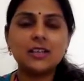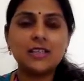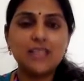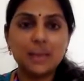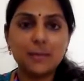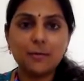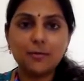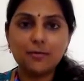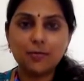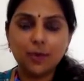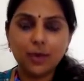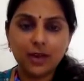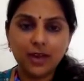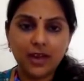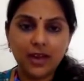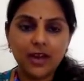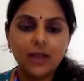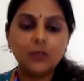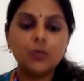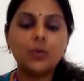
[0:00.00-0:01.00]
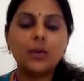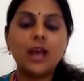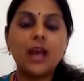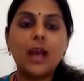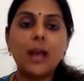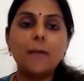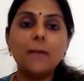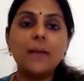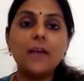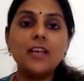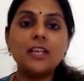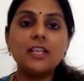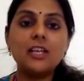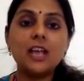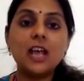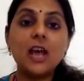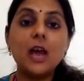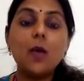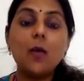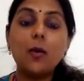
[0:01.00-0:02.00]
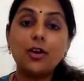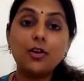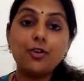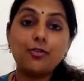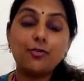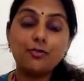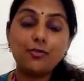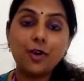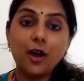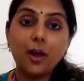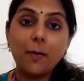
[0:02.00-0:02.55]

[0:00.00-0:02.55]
day before night when I met one of